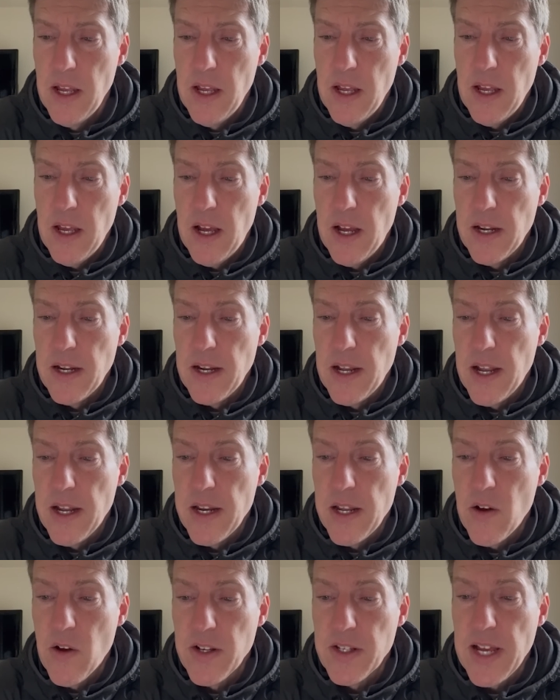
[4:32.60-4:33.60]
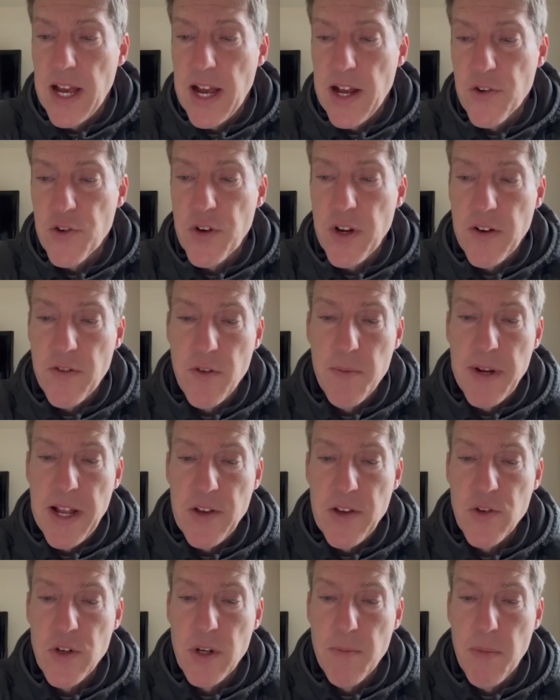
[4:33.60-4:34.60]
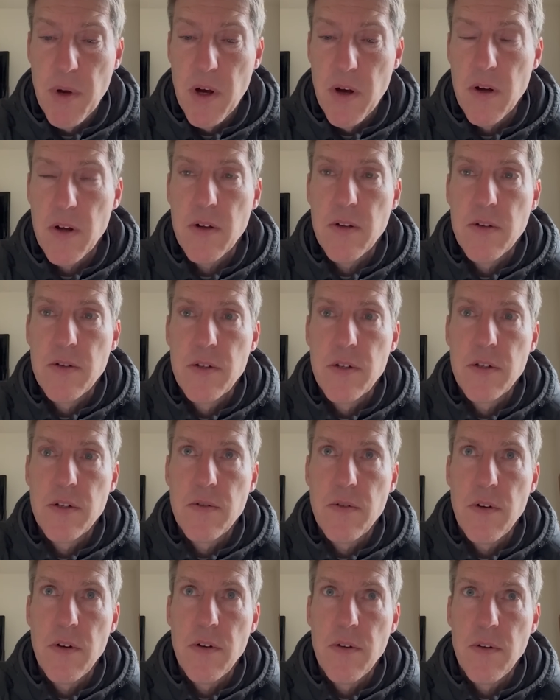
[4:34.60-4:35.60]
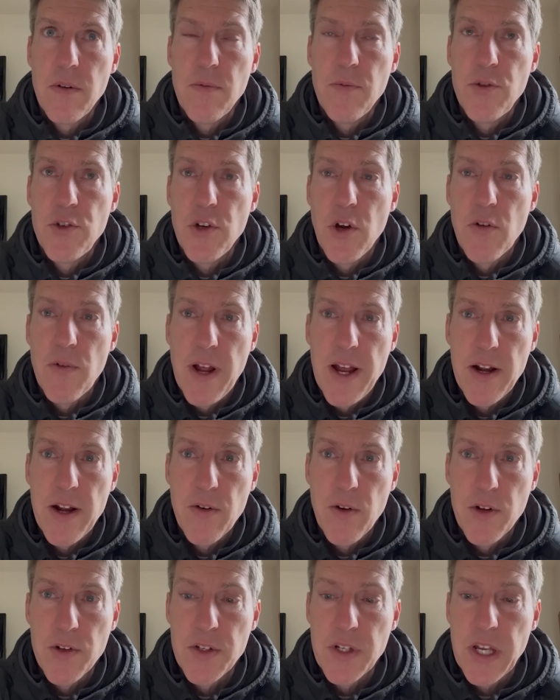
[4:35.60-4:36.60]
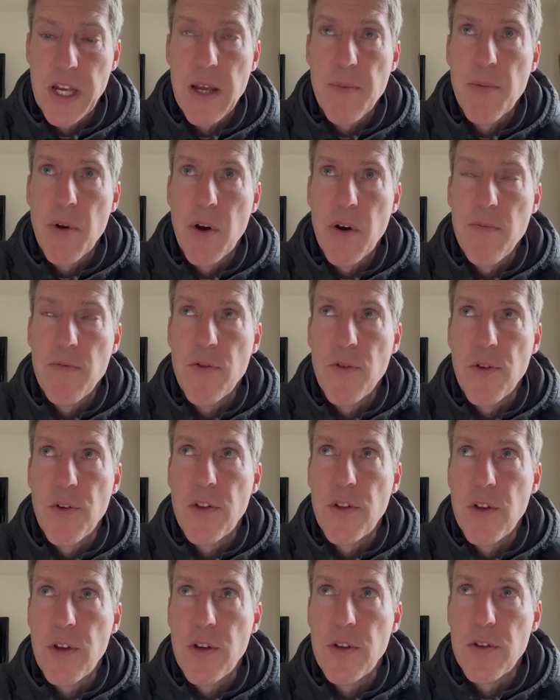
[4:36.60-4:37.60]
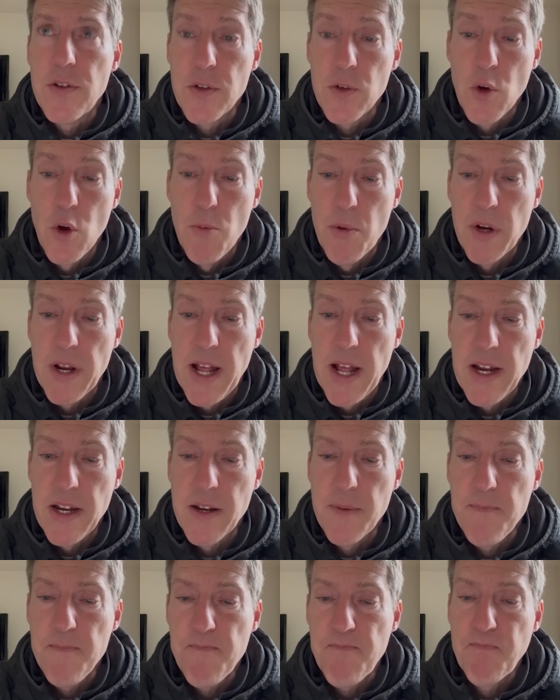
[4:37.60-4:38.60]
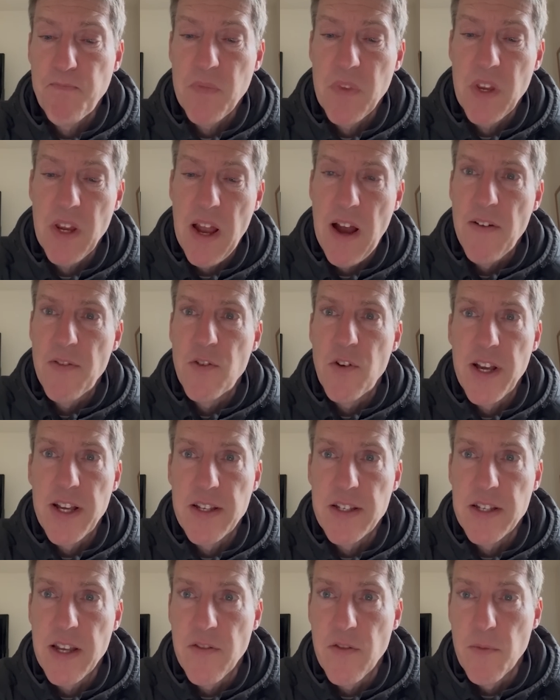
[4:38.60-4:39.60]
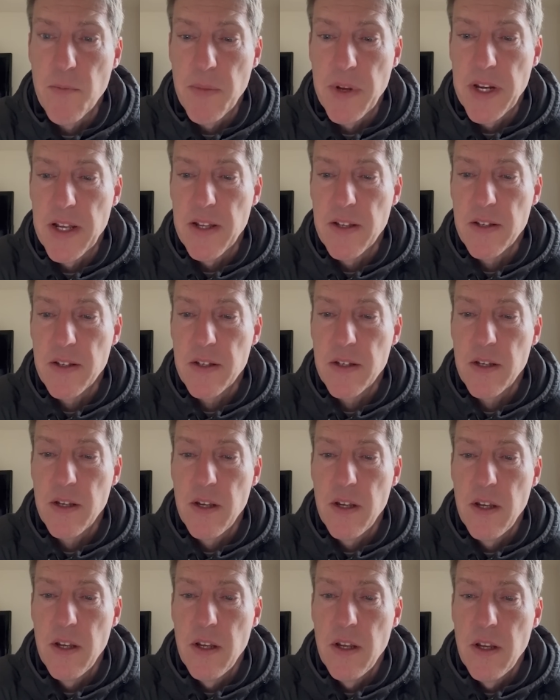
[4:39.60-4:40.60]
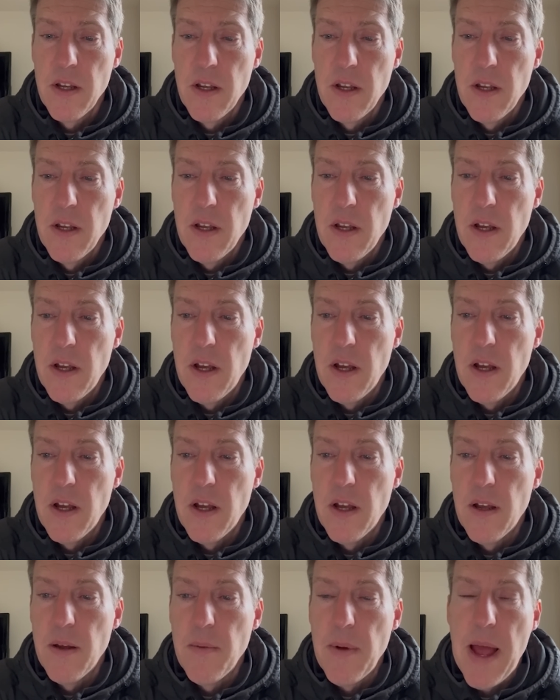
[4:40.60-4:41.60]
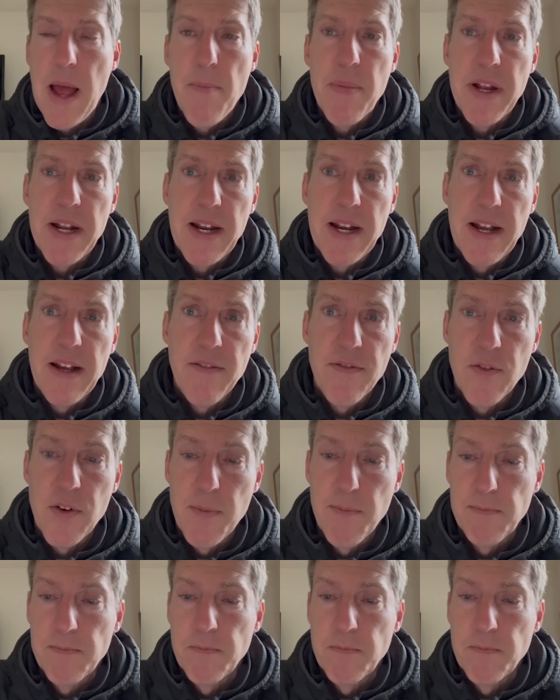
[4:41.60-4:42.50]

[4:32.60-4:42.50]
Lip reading: And then he got his hat-trick from the edge of the box. Shot right across the keeper in front of the scoreboard end after 87 minutes. Epic night for him.